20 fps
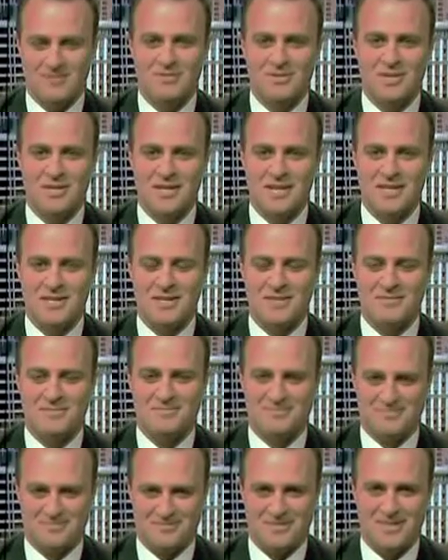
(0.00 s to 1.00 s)
you need to.
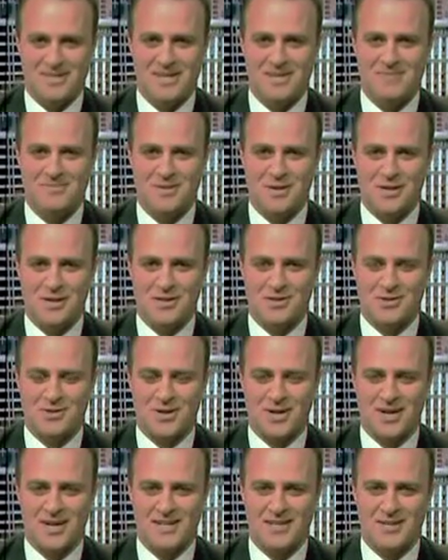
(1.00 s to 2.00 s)
I'll yeah, keep you trying can
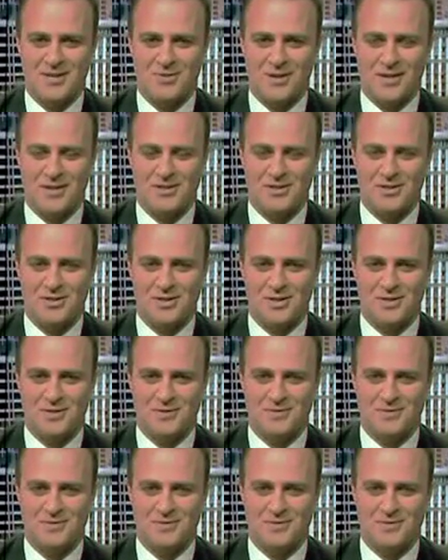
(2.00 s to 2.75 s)
try and correct just yourself. for you.